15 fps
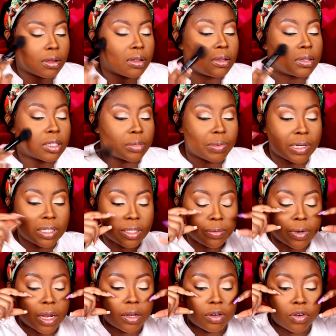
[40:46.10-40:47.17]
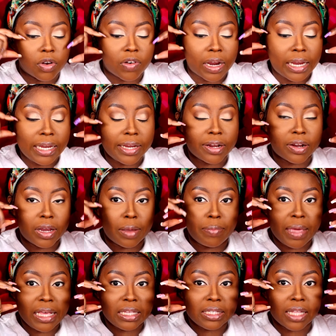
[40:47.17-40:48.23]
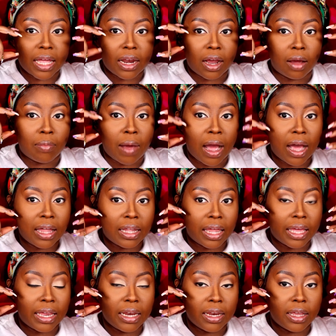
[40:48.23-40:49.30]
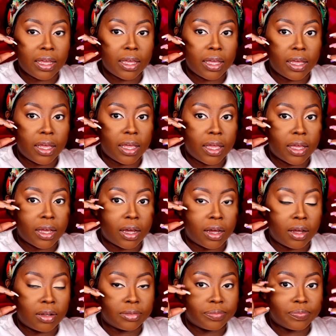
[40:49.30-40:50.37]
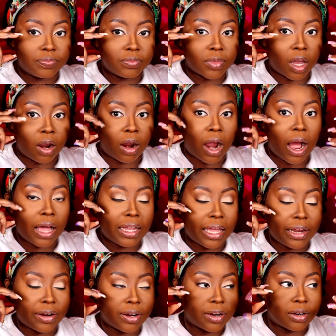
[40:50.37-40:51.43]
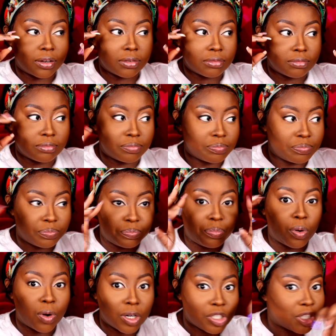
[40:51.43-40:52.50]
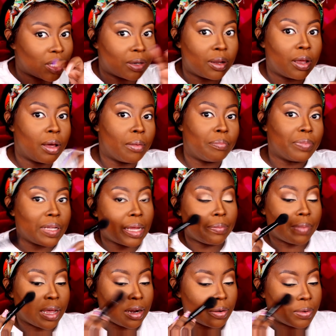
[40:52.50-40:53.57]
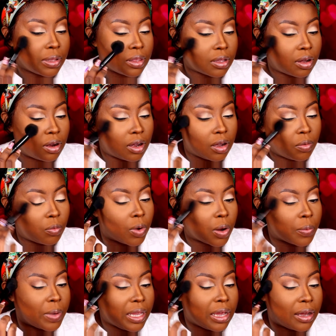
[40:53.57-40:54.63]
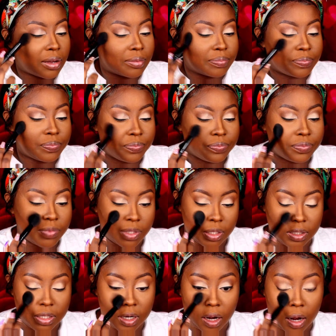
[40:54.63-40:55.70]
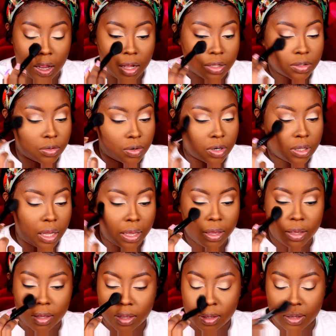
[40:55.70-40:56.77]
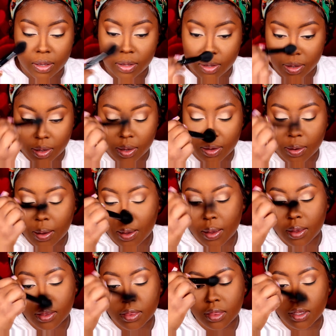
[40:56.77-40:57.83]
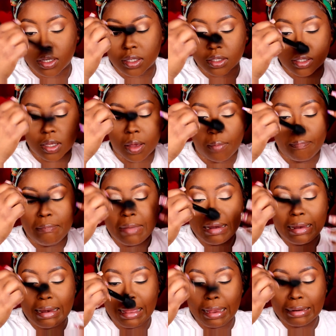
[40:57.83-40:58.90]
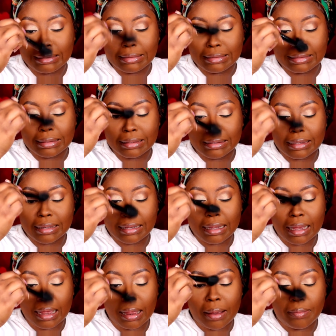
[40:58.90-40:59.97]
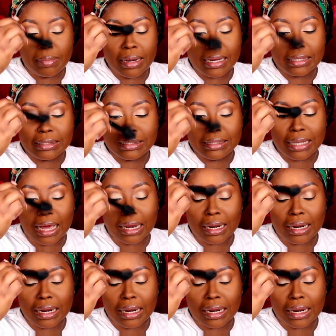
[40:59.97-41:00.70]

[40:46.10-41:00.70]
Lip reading: especially when I do it right here. It makes that highlight, our highlighter portion blend better with where we did our contour. Like they just blend in.